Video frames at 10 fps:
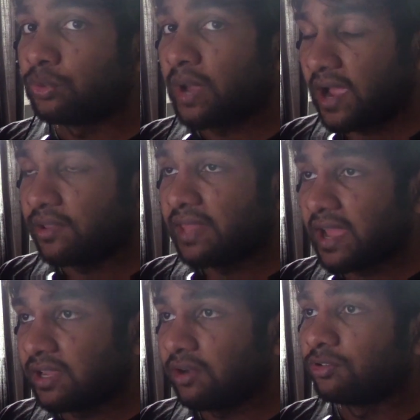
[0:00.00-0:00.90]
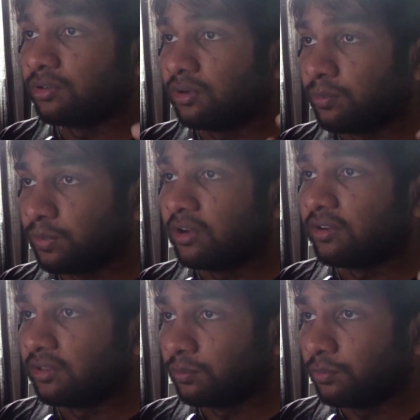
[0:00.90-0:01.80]
to how that character appeared
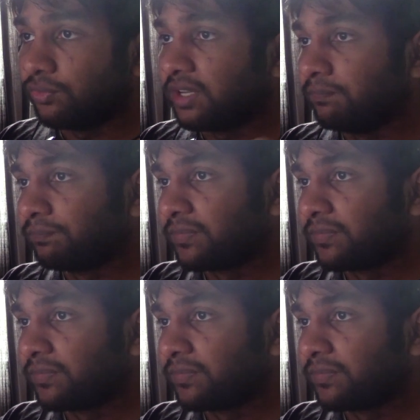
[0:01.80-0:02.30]
in the movie.